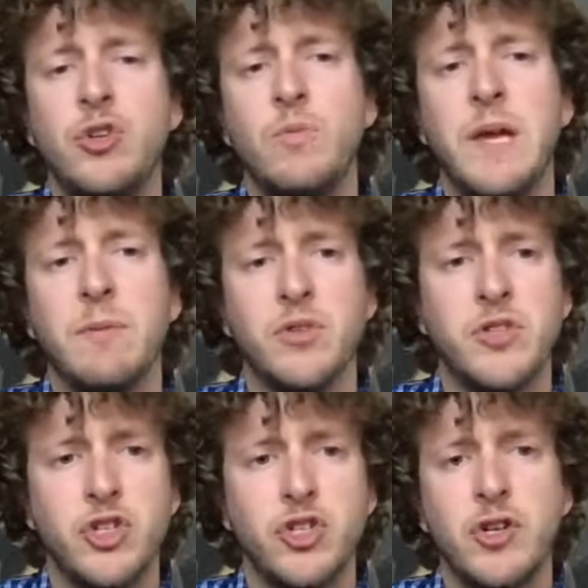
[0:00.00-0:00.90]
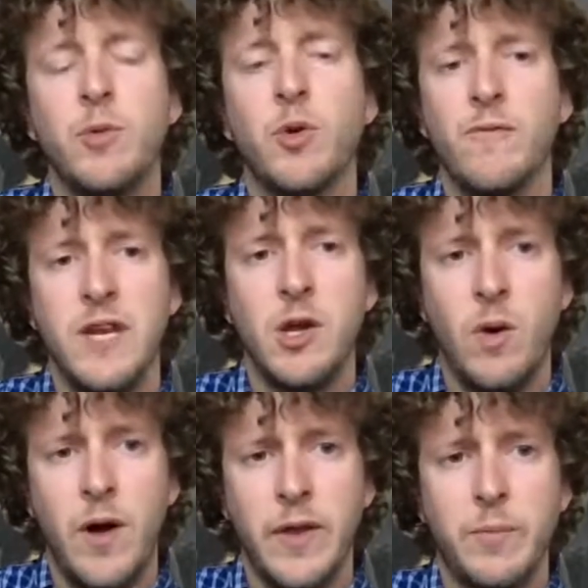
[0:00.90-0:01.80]
be able to stream your
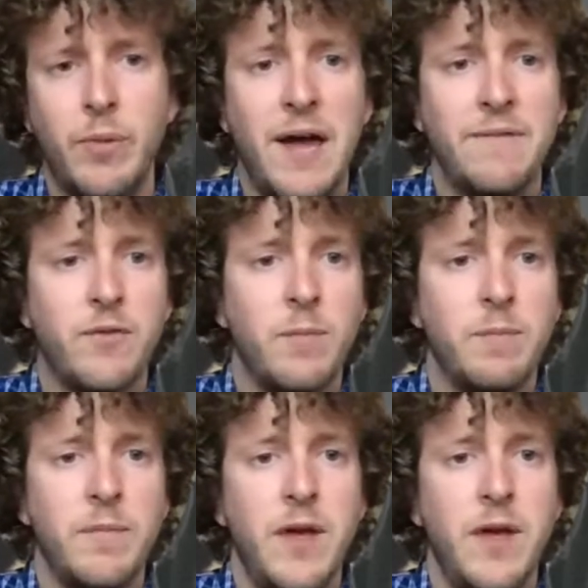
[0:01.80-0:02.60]
video on their platform.